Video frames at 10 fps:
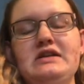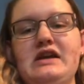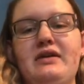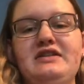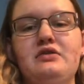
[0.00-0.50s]

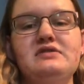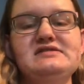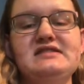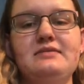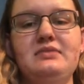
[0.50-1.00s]
Now, I know
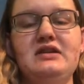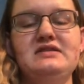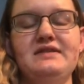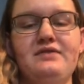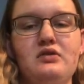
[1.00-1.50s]
this can be
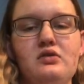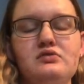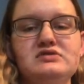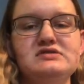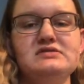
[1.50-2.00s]

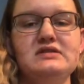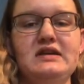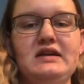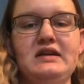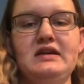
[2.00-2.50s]
difficult
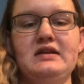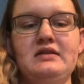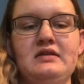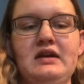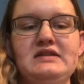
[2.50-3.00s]

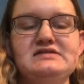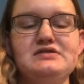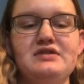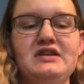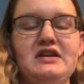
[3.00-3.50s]
in a
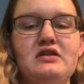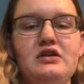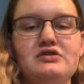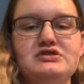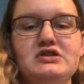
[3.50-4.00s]
screen
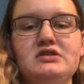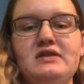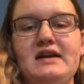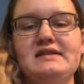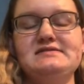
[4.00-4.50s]
enclosure.
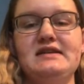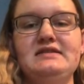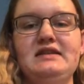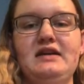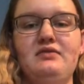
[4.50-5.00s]
Like I
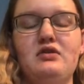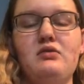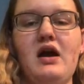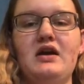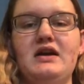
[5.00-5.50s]
said, they
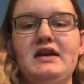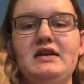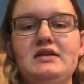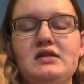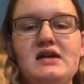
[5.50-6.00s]
require
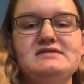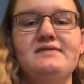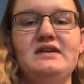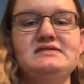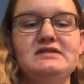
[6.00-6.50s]
lots of
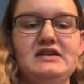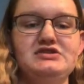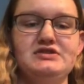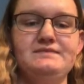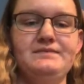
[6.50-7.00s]

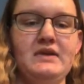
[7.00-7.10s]
ventilation.